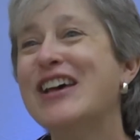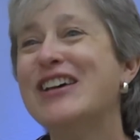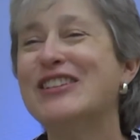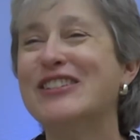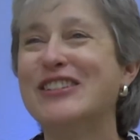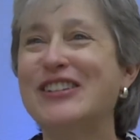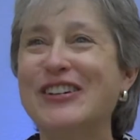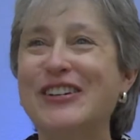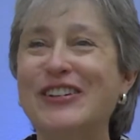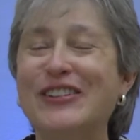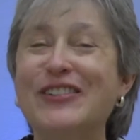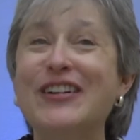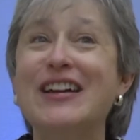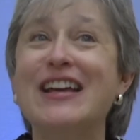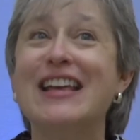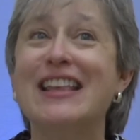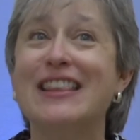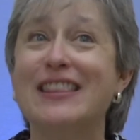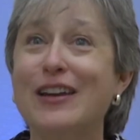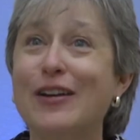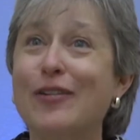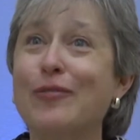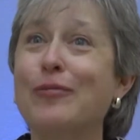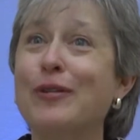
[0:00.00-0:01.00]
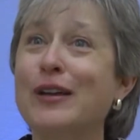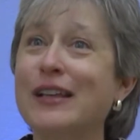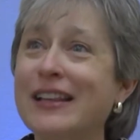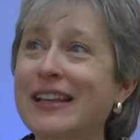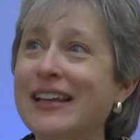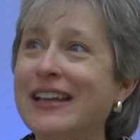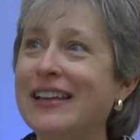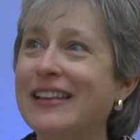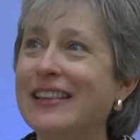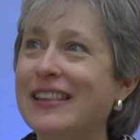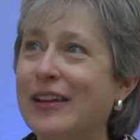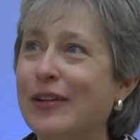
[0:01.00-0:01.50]
So
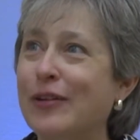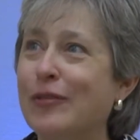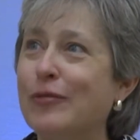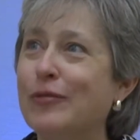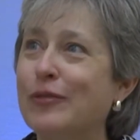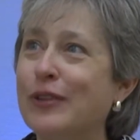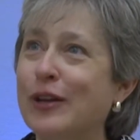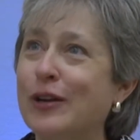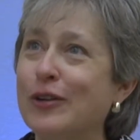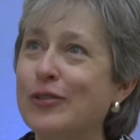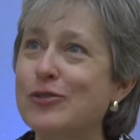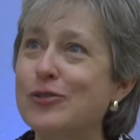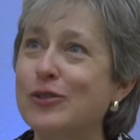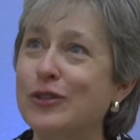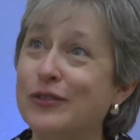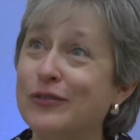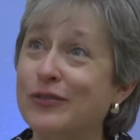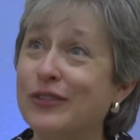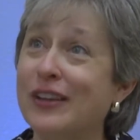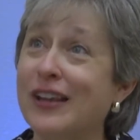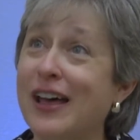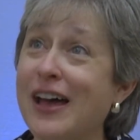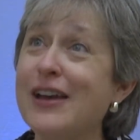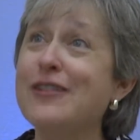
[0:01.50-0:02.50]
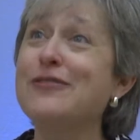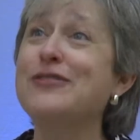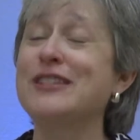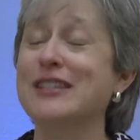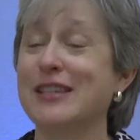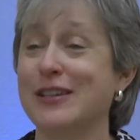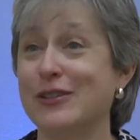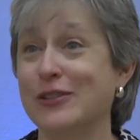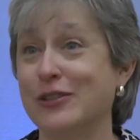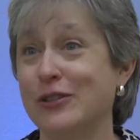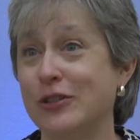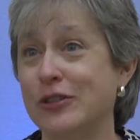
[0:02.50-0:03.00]
they're sort of life
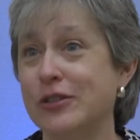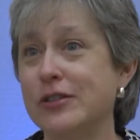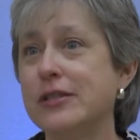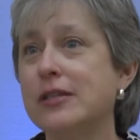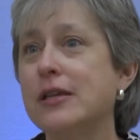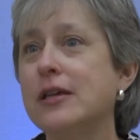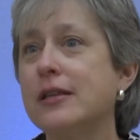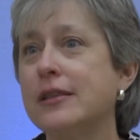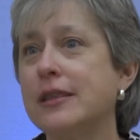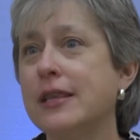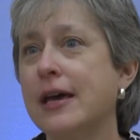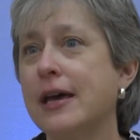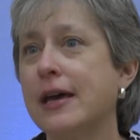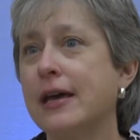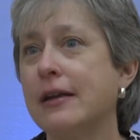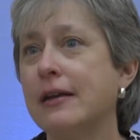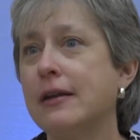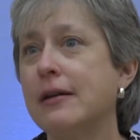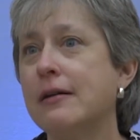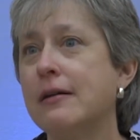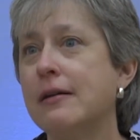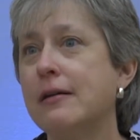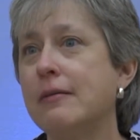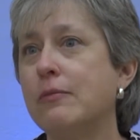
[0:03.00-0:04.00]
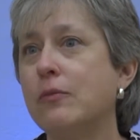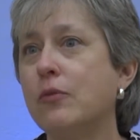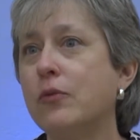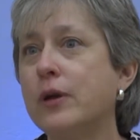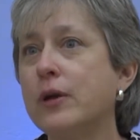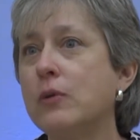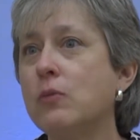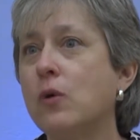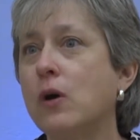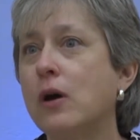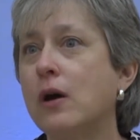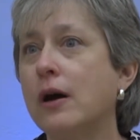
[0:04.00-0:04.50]
skills that
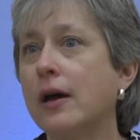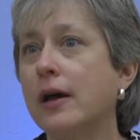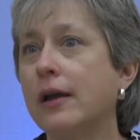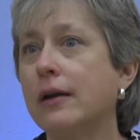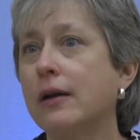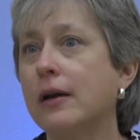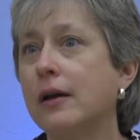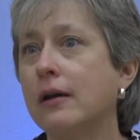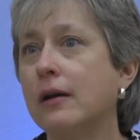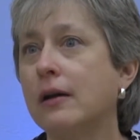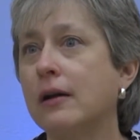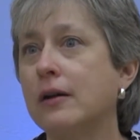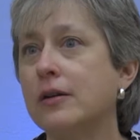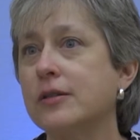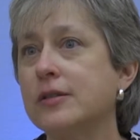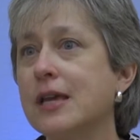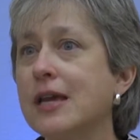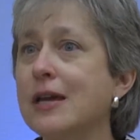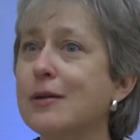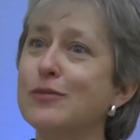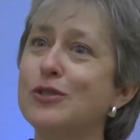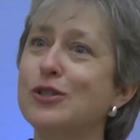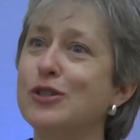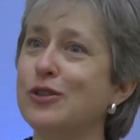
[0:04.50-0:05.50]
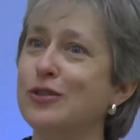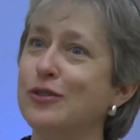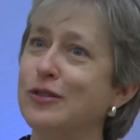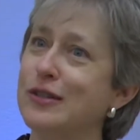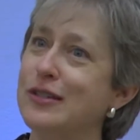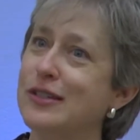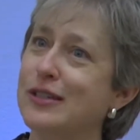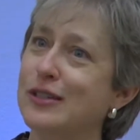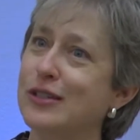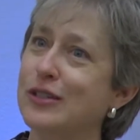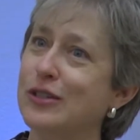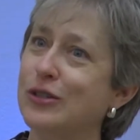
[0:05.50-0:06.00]
we want our SAM
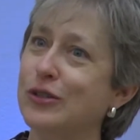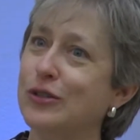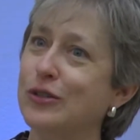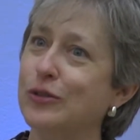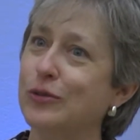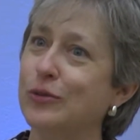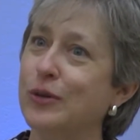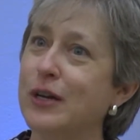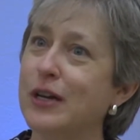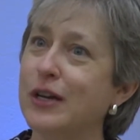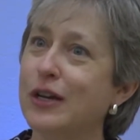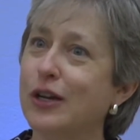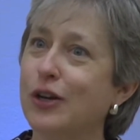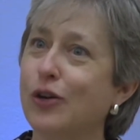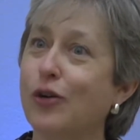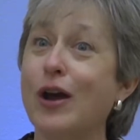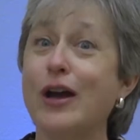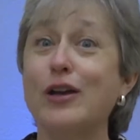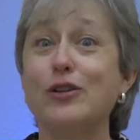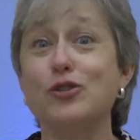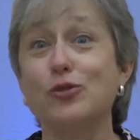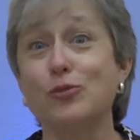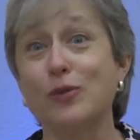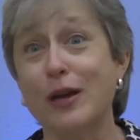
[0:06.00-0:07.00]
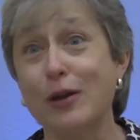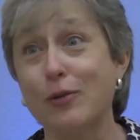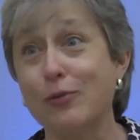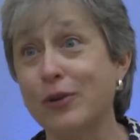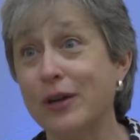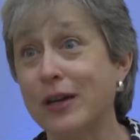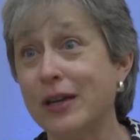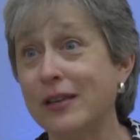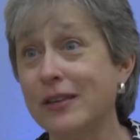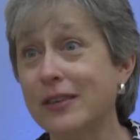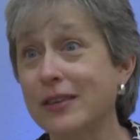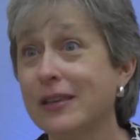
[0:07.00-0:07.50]
students to graduate
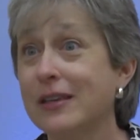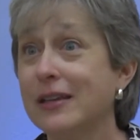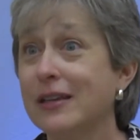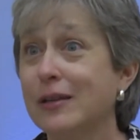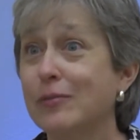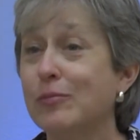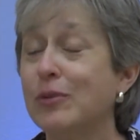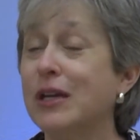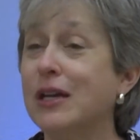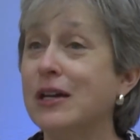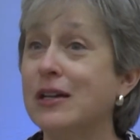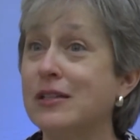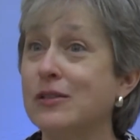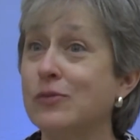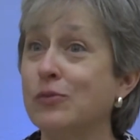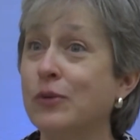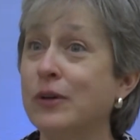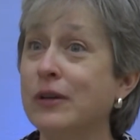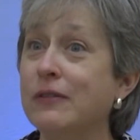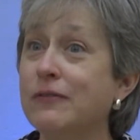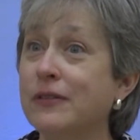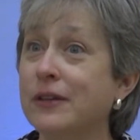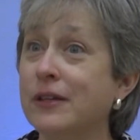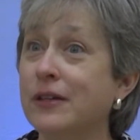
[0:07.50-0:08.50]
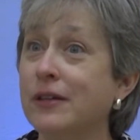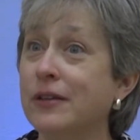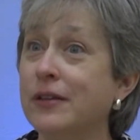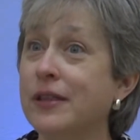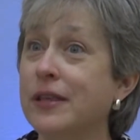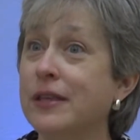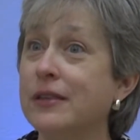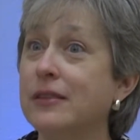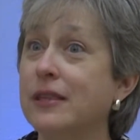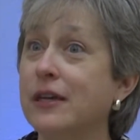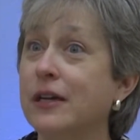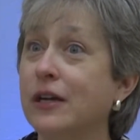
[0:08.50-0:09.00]
with, because we feel
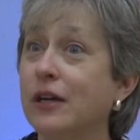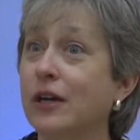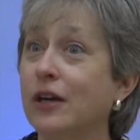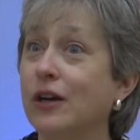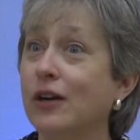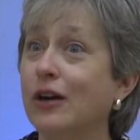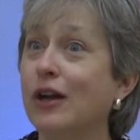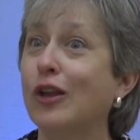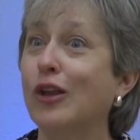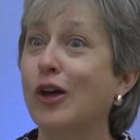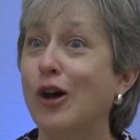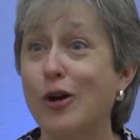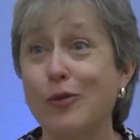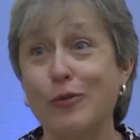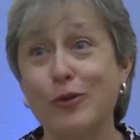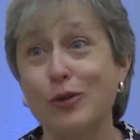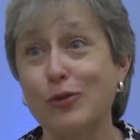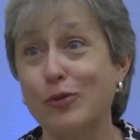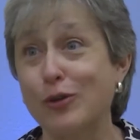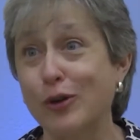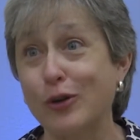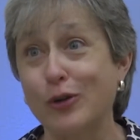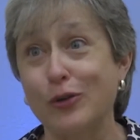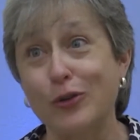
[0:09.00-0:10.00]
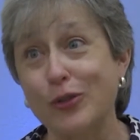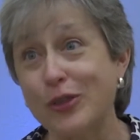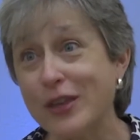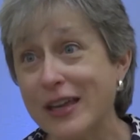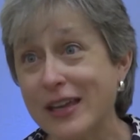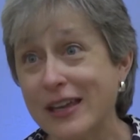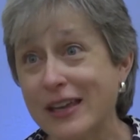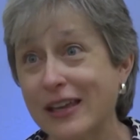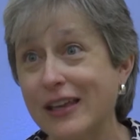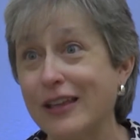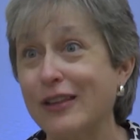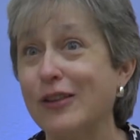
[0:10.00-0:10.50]
that they're, along with critical
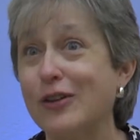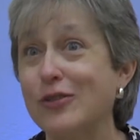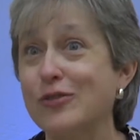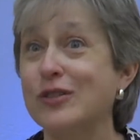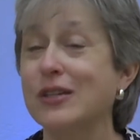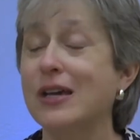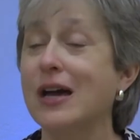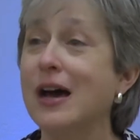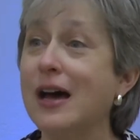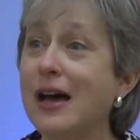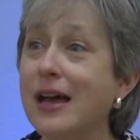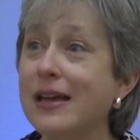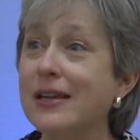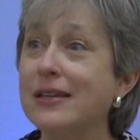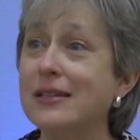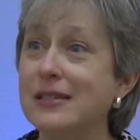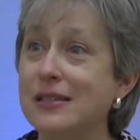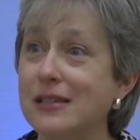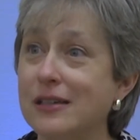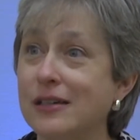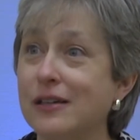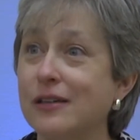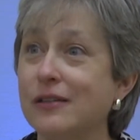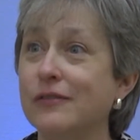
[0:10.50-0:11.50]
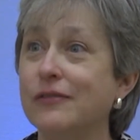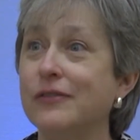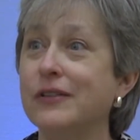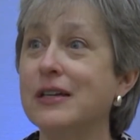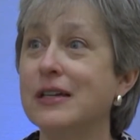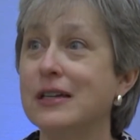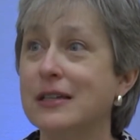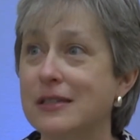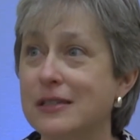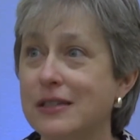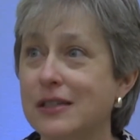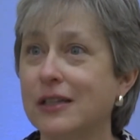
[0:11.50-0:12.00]
thinking, those kinds of
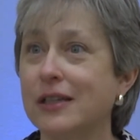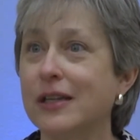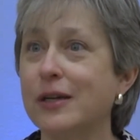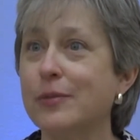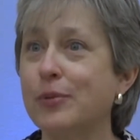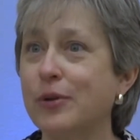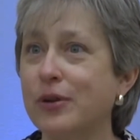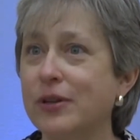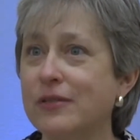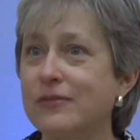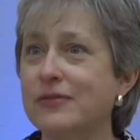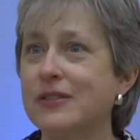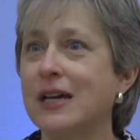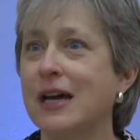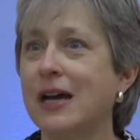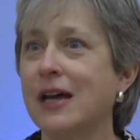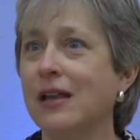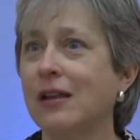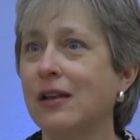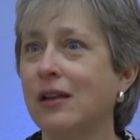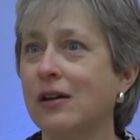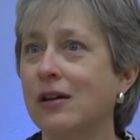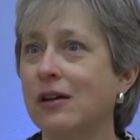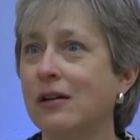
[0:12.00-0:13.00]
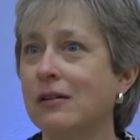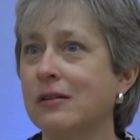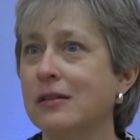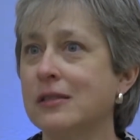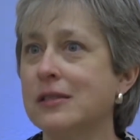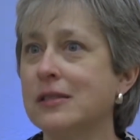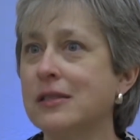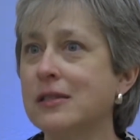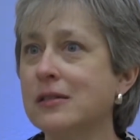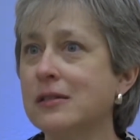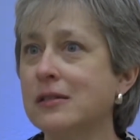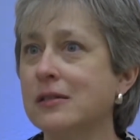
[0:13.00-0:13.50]
deliberative dialogue
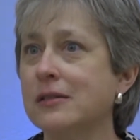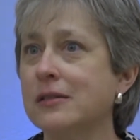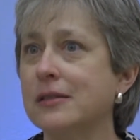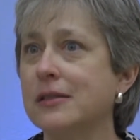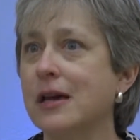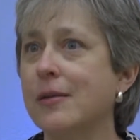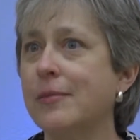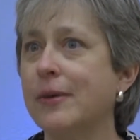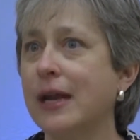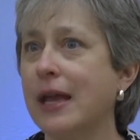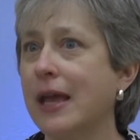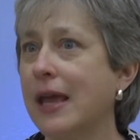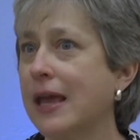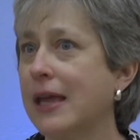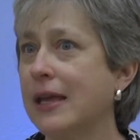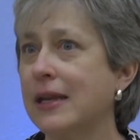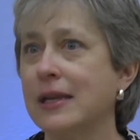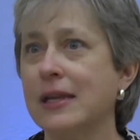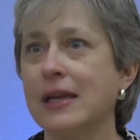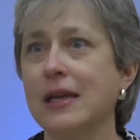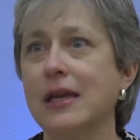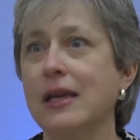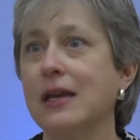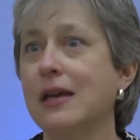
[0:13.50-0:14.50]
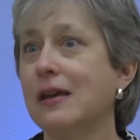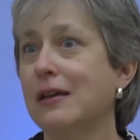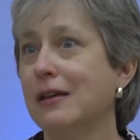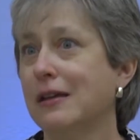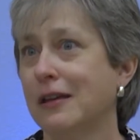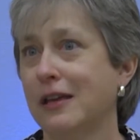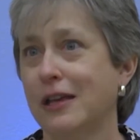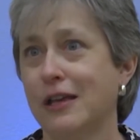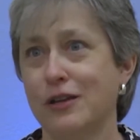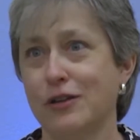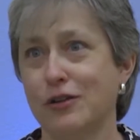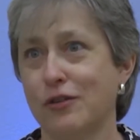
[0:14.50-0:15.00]
skills come in handy
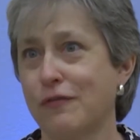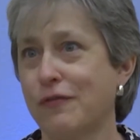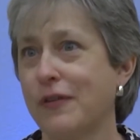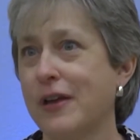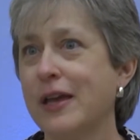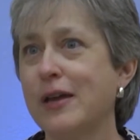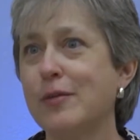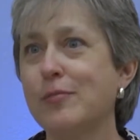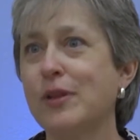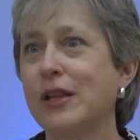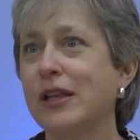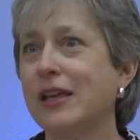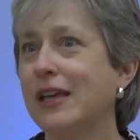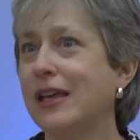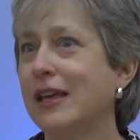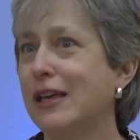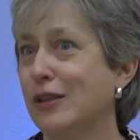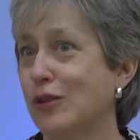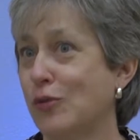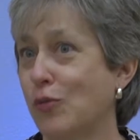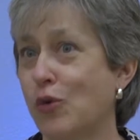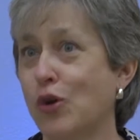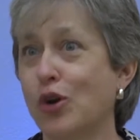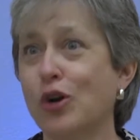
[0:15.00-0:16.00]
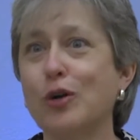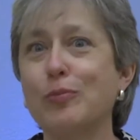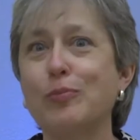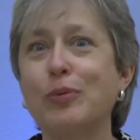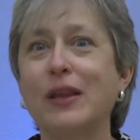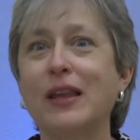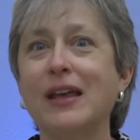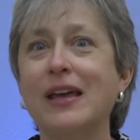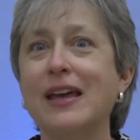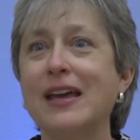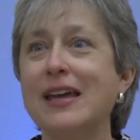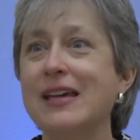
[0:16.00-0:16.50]
in your family, in the
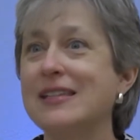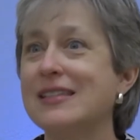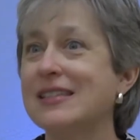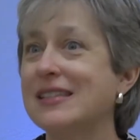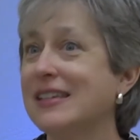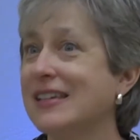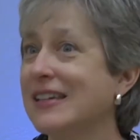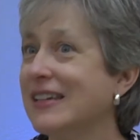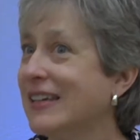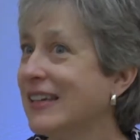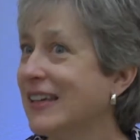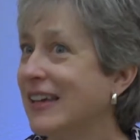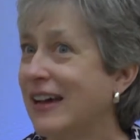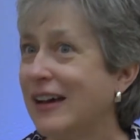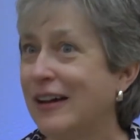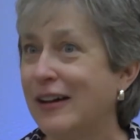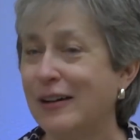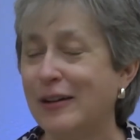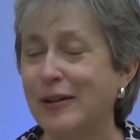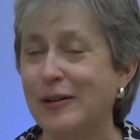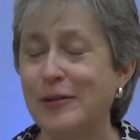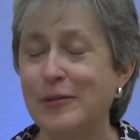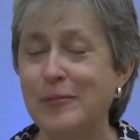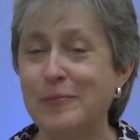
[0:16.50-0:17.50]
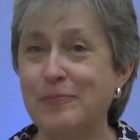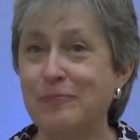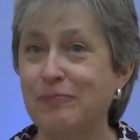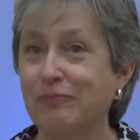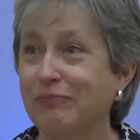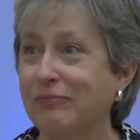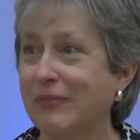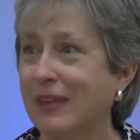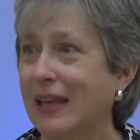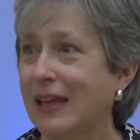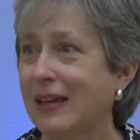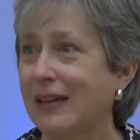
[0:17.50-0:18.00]
workplace,
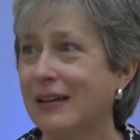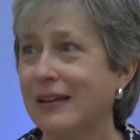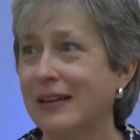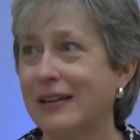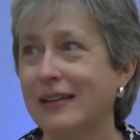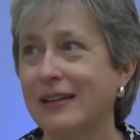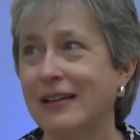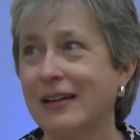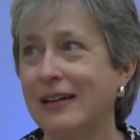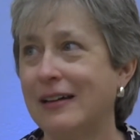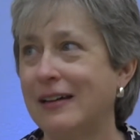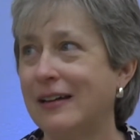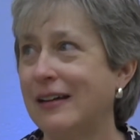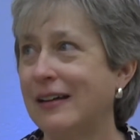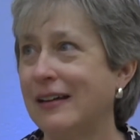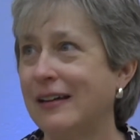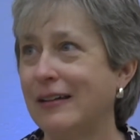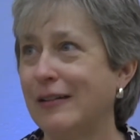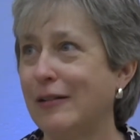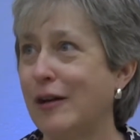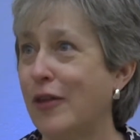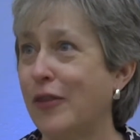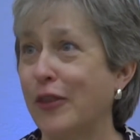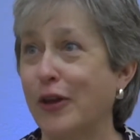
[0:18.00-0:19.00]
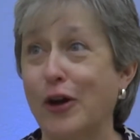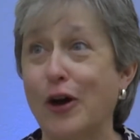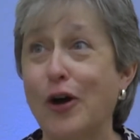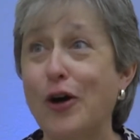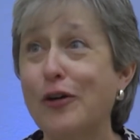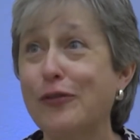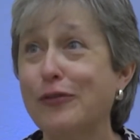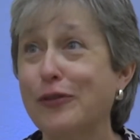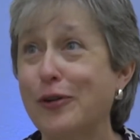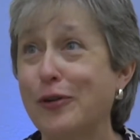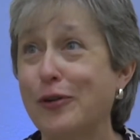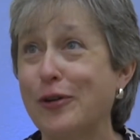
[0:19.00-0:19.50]
on the
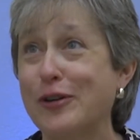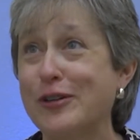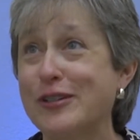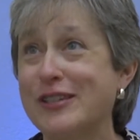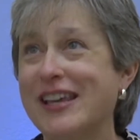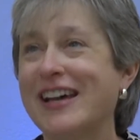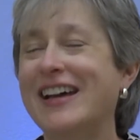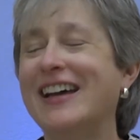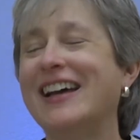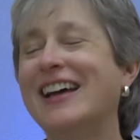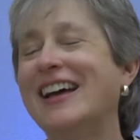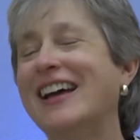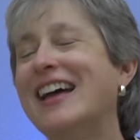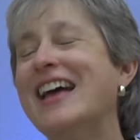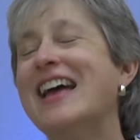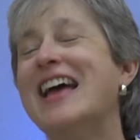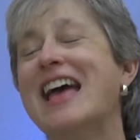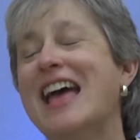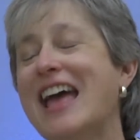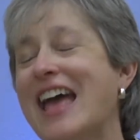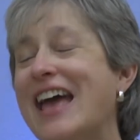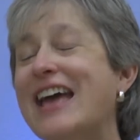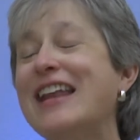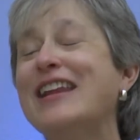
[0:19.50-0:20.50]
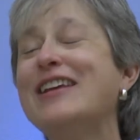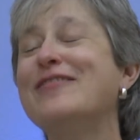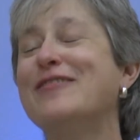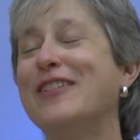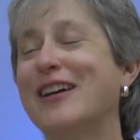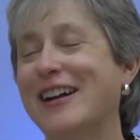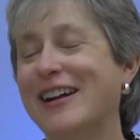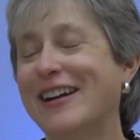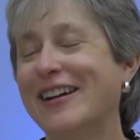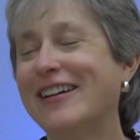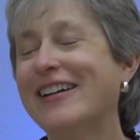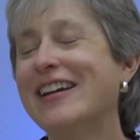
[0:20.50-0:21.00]
golf course,
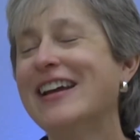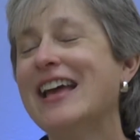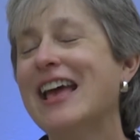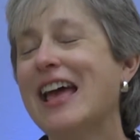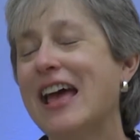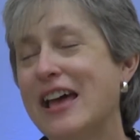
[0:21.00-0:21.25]
anywhere.